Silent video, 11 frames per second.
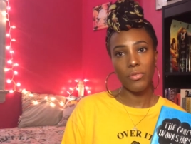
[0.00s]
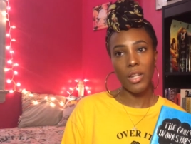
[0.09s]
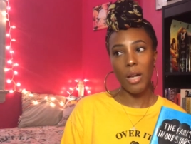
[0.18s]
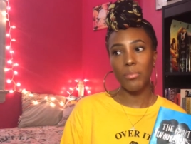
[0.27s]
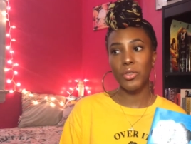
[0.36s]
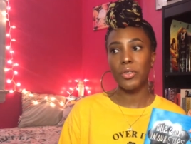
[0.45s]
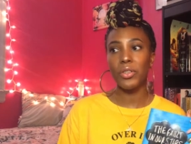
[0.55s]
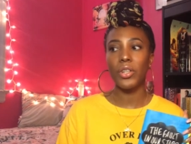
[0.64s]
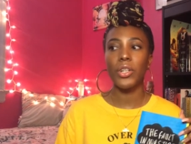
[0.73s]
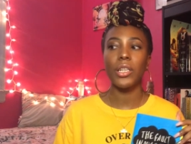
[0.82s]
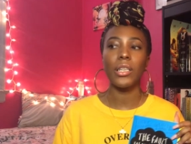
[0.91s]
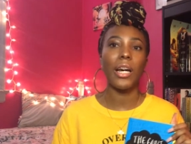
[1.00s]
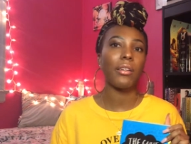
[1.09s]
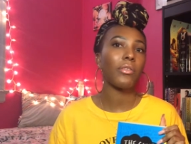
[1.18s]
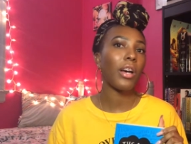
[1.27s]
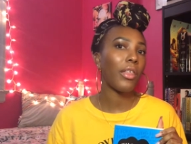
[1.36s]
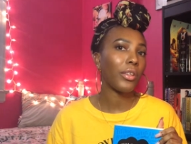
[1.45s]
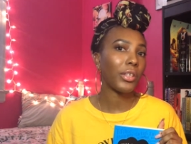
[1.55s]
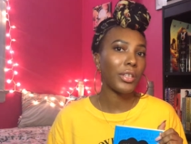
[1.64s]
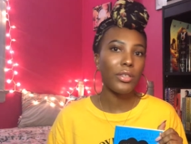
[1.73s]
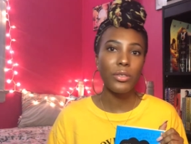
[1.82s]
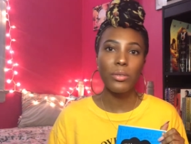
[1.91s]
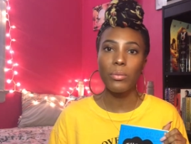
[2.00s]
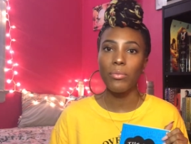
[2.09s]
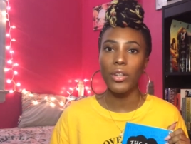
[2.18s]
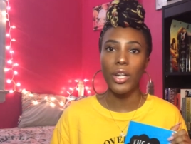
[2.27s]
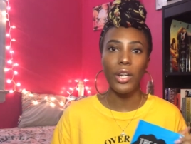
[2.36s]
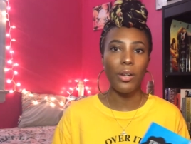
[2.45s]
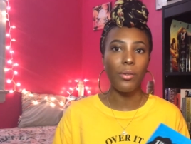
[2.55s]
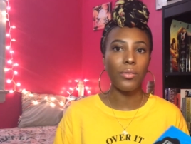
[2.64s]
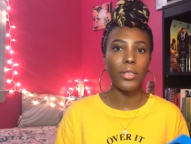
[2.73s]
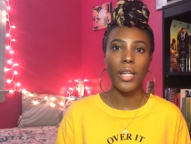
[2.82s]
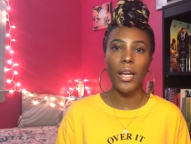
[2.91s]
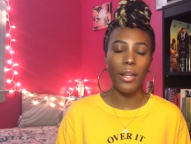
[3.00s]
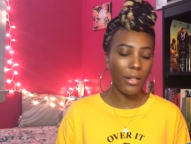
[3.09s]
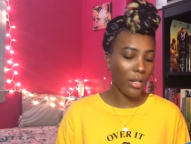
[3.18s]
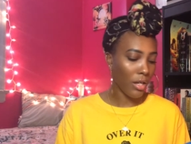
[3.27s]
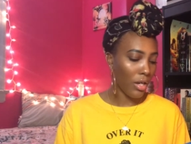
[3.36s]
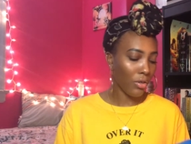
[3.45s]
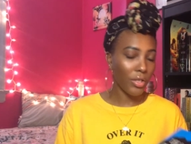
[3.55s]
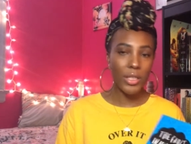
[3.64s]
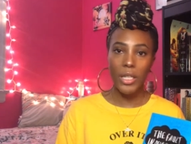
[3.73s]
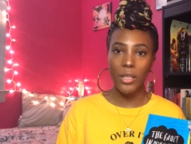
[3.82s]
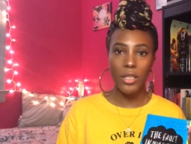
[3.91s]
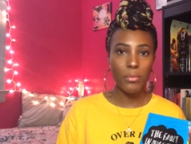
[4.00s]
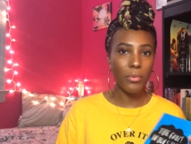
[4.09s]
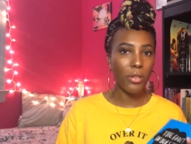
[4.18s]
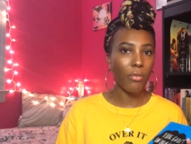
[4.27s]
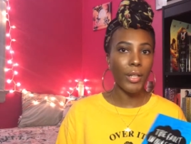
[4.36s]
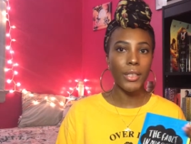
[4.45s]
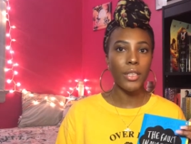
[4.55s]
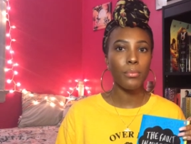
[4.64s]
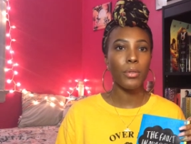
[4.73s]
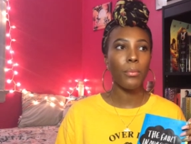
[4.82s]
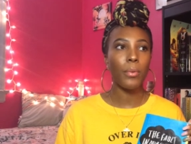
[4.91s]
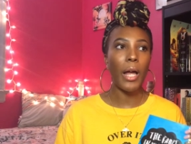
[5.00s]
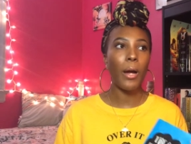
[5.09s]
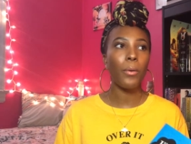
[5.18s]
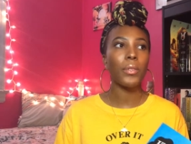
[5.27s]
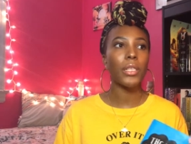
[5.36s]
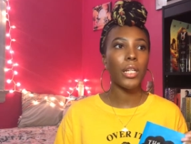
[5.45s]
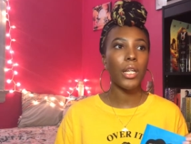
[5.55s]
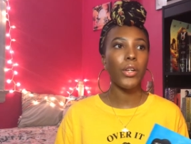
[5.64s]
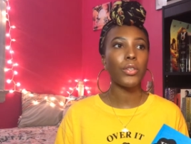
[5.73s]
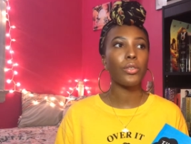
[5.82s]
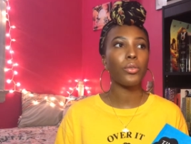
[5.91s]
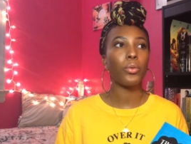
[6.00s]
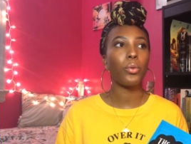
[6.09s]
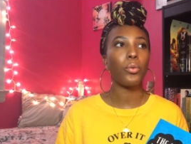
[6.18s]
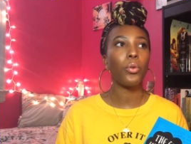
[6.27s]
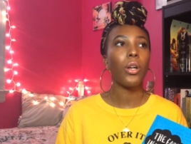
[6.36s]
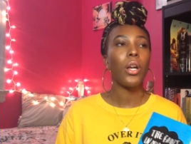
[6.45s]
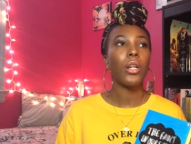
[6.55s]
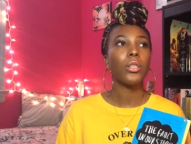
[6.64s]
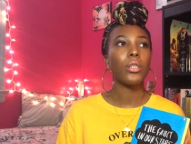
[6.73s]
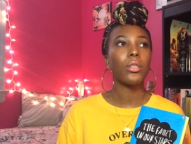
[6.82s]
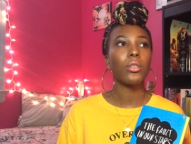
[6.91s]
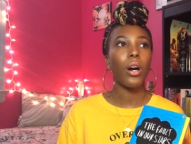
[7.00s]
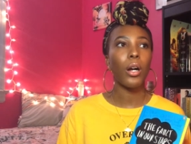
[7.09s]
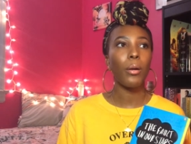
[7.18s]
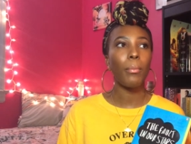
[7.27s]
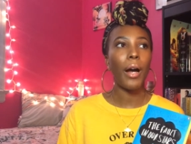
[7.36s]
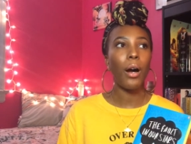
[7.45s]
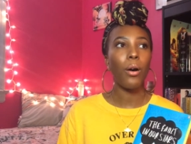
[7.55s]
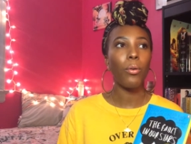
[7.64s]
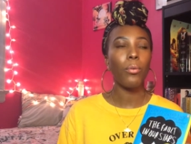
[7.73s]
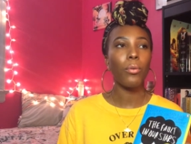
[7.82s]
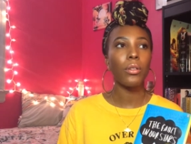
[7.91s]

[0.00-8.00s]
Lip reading: I'm sure there are a lot of other YouTube videos that critique this book, rate this book, but I was here to just talk about,